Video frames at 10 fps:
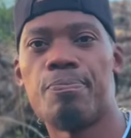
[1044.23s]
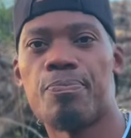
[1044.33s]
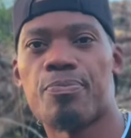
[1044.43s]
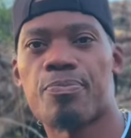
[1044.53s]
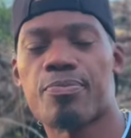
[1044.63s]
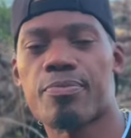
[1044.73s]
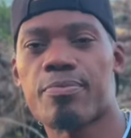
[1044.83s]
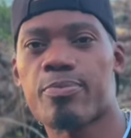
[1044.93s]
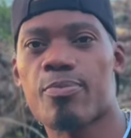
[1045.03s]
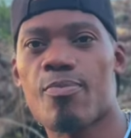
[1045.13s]

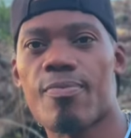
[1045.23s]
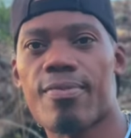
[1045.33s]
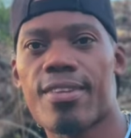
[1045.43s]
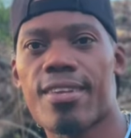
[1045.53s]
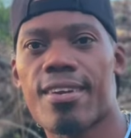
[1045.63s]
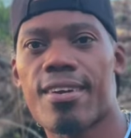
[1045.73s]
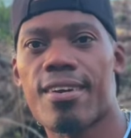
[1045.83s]
No one is speaking in this clip.